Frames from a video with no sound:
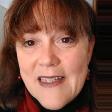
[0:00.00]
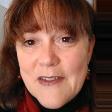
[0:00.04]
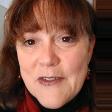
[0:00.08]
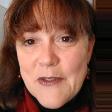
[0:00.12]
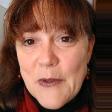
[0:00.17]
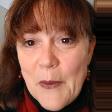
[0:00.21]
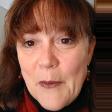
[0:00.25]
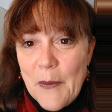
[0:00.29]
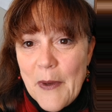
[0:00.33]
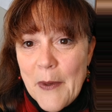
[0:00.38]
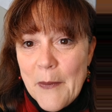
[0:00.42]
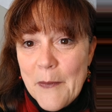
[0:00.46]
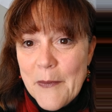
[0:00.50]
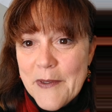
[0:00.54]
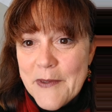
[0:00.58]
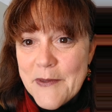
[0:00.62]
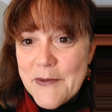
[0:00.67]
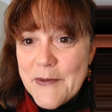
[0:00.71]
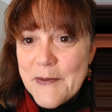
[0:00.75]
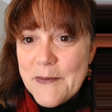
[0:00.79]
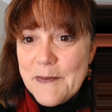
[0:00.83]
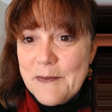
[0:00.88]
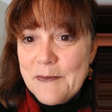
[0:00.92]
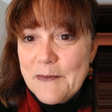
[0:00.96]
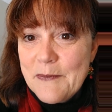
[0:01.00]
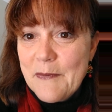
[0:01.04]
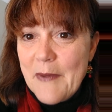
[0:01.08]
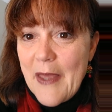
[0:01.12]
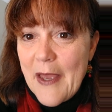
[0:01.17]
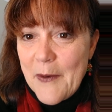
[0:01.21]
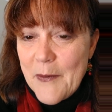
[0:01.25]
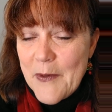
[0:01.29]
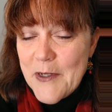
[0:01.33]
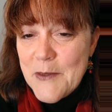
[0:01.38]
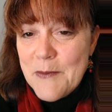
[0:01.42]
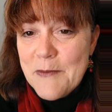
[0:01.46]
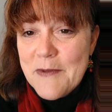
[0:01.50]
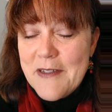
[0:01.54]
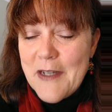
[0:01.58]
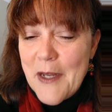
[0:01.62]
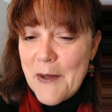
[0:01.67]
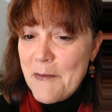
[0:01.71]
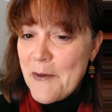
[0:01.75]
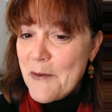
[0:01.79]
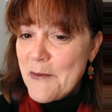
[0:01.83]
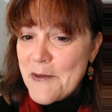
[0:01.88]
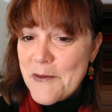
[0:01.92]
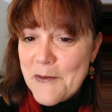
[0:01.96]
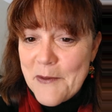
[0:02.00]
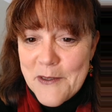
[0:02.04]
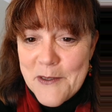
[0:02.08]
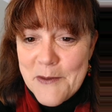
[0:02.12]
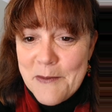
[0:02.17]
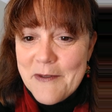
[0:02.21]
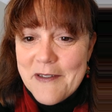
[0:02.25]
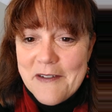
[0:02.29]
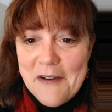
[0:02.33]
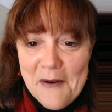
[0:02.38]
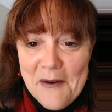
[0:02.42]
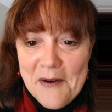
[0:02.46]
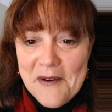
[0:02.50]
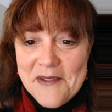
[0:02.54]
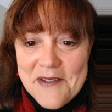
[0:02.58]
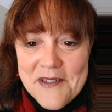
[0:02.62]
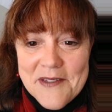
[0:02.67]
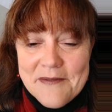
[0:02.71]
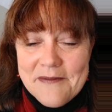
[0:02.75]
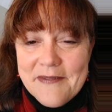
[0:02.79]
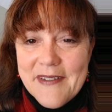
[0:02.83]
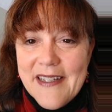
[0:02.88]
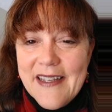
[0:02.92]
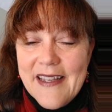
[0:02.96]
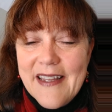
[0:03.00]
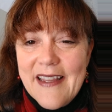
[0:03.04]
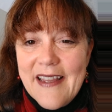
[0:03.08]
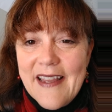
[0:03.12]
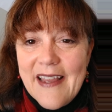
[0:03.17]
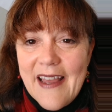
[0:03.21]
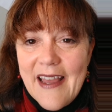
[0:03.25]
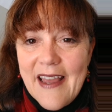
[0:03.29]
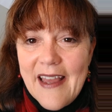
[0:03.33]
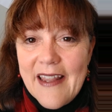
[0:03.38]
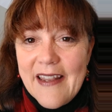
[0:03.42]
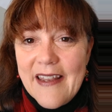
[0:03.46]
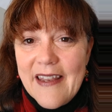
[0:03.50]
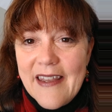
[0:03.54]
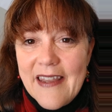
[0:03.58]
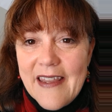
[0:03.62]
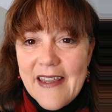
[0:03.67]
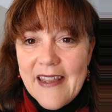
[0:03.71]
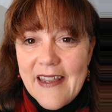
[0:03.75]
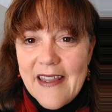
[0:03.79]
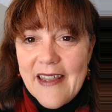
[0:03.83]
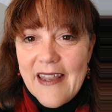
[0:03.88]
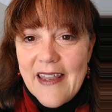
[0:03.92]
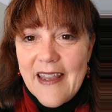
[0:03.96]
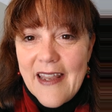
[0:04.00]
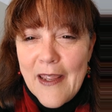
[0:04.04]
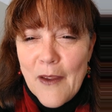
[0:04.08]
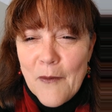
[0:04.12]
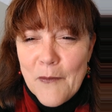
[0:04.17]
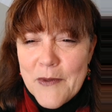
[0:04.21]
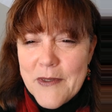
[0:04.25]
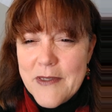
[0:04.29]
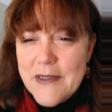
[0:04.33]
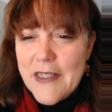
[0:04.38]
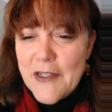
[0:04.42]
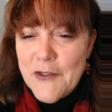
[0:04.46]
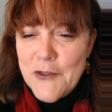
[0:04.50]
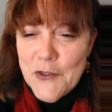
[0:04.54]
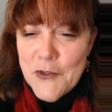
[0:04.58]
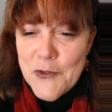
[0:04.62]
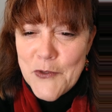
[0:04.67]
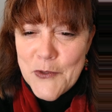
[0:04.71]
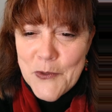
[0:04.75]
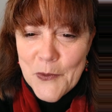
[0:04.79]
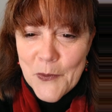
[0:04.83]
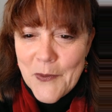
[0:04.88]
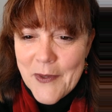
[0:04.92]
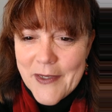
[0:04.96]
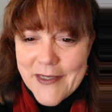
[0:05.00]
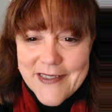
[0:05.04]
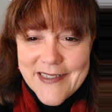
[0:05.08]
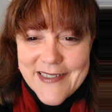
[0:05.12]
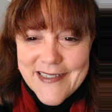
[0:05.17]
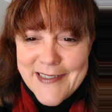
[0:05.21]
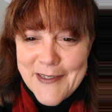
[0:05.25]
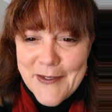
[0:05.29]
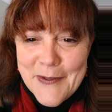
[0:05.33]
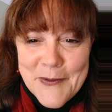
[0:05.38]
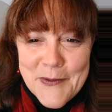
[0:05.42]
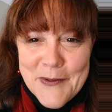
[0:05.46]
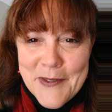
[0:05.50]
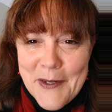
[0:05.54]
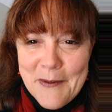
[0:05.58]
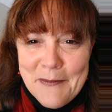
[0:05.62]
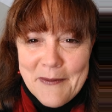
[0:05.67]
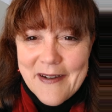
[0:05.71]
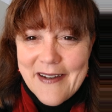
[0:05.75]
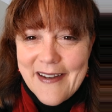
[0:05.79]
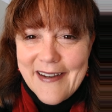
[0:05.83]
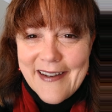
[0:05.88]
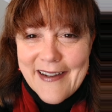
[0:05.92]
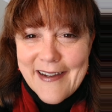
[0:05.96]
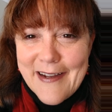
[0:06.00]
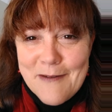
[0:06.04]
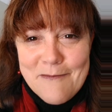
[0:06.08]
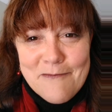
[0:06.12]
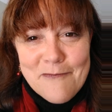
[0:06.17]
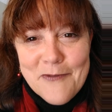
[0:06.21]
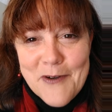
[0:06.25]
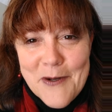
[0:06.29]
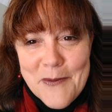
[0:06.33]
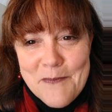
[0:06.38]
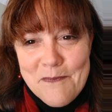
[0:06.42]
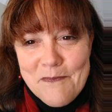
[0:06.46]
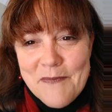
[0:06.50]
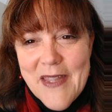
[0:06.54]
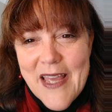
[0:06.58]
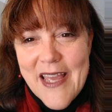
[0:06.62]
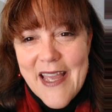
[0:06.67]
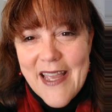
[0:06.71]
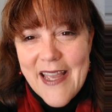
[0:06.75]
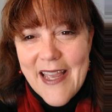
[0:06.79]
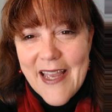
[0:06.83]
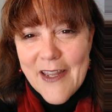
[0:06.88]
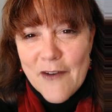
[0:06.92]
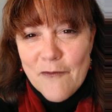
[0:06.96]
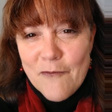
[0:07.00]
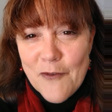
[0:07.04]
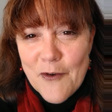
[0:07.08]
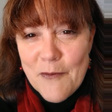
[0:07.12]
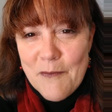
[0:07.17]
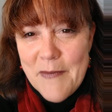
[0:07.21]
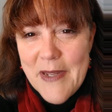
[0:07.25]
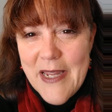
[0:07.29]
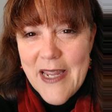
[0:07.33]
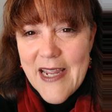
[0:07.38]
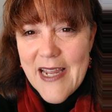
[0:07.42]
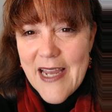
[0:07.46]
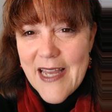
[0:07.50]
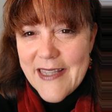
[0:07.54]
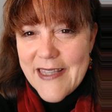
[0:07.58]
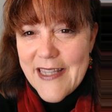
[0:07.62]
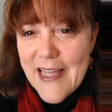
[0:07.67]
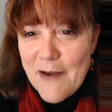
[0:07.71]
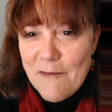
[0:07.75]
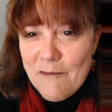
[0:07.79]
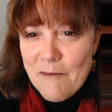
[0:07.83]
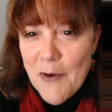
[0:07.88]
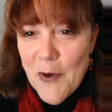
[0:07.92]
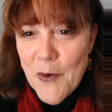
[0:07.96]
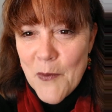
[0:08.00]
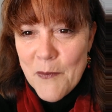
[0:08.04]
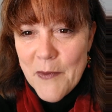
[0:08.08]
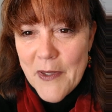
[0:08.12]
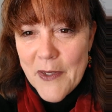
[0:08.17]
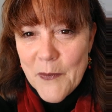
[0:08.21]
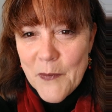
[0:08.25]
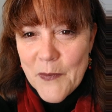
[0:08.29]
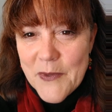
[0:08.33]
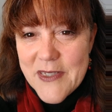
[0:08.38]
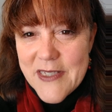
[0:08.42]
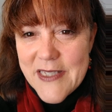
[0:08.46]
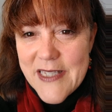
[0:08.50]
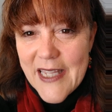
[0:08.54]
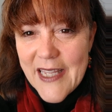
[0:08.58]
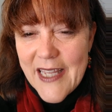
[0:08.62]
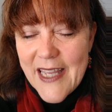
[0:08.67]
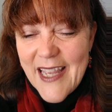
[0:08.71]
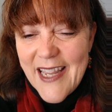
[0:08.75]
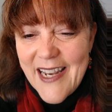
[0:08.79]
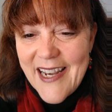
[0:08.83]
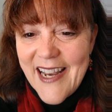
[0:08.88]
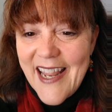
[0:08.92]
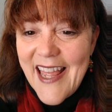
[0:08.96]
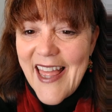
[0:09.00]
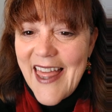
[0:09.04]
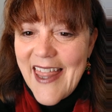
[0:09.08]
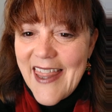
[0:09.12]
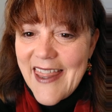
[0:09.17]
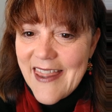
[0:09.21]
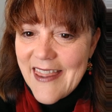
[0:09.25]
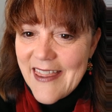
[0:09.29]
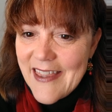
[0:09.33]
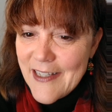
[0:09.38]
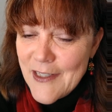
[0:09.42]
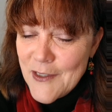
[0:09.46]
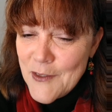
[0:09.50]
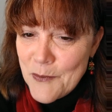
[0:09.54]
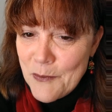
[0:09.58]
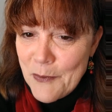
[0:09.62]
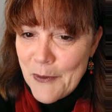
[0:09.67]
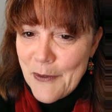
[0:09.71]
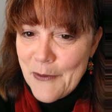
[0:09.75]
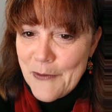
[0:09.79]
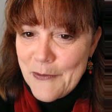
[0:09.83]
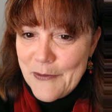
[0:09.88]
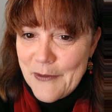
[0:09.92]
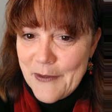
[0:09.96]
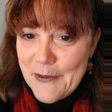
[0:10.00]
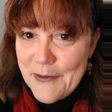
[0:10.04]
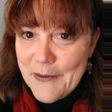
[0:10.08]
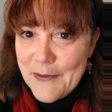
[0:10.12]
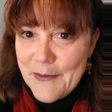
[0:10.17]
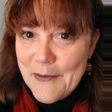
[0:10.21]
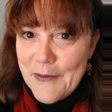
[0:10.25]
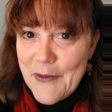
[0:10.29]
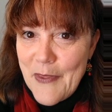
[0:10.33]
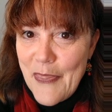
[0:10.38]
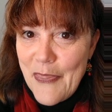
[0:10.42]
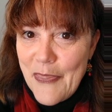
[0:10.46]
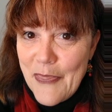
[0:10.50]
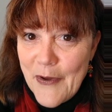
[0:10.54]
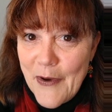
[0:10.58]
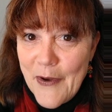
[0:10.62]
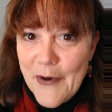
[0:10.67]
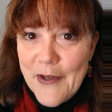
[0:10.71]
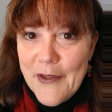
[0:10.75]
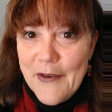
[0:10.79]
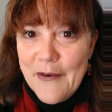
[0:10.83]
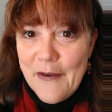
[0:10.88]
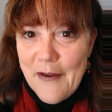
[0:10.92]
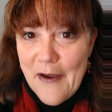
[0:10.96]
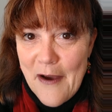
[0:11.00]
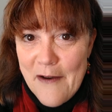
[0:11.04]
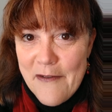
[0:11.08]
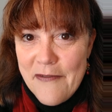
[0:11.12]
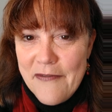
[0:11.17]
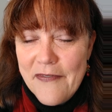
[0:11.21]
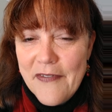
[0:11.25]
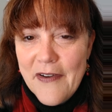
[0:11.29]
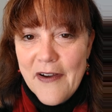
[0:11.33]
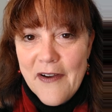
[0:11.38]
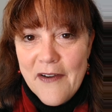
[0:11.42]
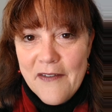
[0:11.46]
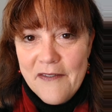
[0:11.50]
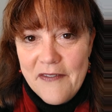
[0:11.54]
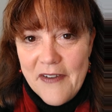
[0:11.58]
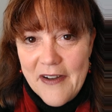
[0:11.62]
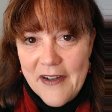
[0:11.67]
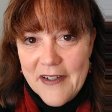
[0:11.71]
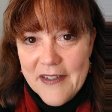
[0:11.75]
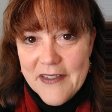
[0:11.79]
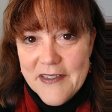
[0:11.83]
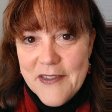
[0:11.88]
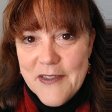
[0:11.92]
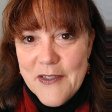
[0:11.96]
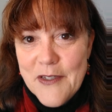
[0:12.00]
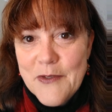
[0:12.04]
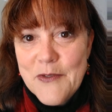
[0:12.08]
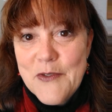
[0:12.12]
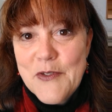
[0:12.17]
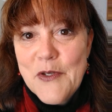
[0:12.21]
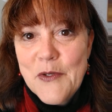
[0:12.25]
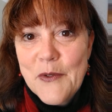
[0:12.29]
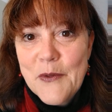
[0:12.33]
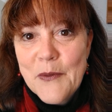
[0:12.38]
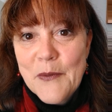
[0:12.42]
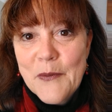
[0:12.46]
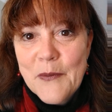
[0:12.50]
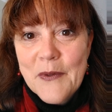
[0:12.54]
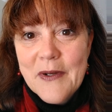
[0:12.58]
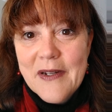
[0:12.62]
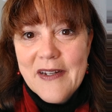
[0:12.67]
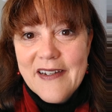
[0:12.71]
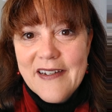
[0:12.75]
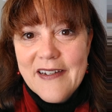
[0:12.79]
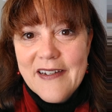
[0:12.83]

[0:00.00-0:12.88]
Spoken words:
So it was, at Christmas time, it was Christmas cards. And it was such a joy to see who they were going to come from. And for me, at that moment, was thinking, this person thought enough of us to